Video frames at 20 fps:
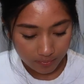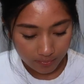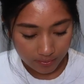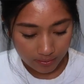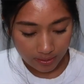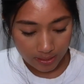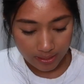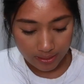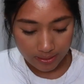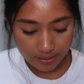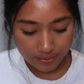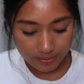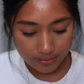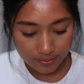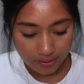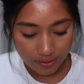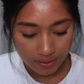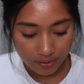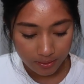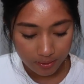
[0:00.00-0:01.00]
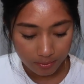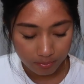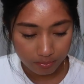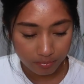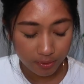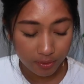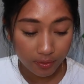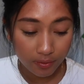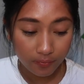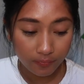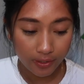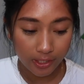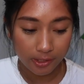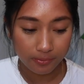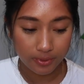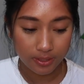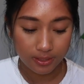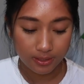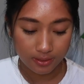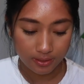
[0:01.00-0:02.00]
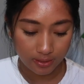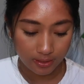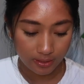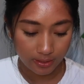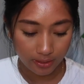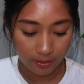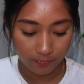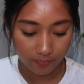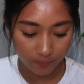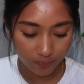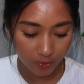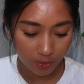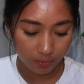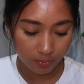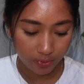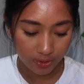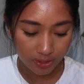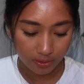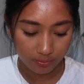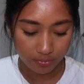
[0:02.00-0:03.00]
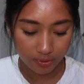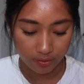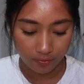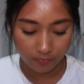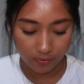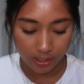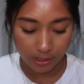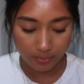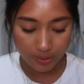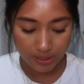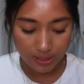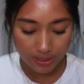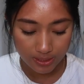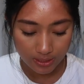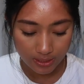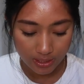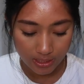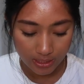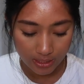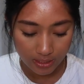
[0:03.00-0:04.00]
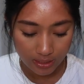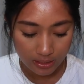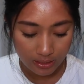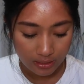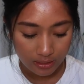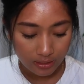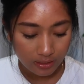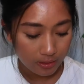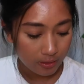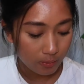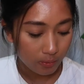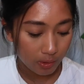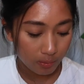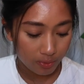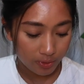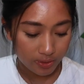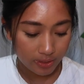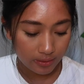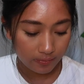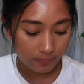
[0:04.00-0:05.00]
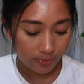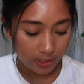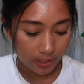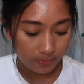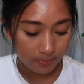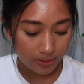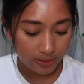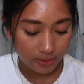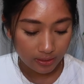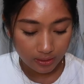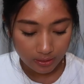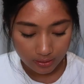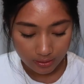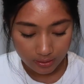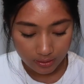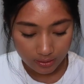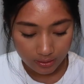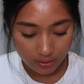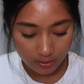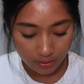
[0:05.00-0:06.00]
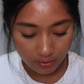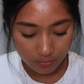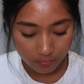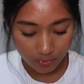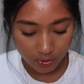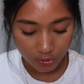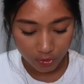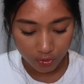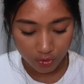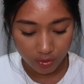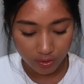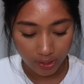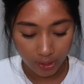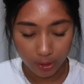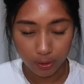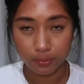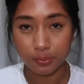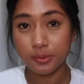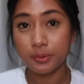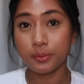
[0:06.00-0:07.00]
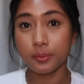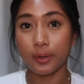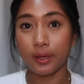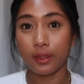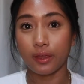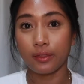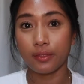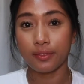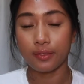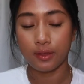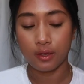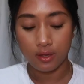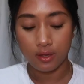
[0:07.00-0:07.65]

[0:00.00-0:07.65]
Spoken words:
It has pure vitamin C in it, 15% pure vitamin C in it, 1% vitamin E, which helps with